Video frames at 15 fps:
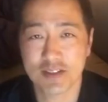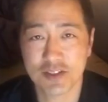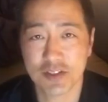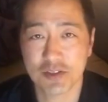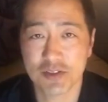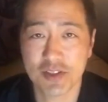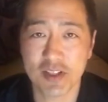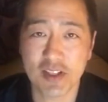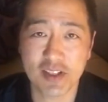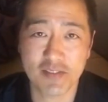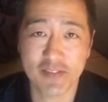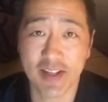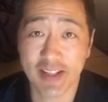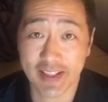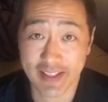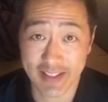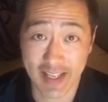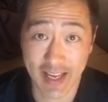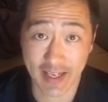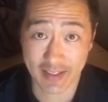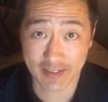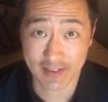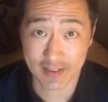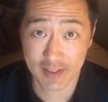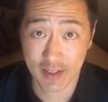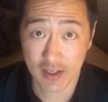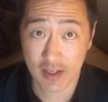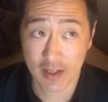So Silicon Valley Next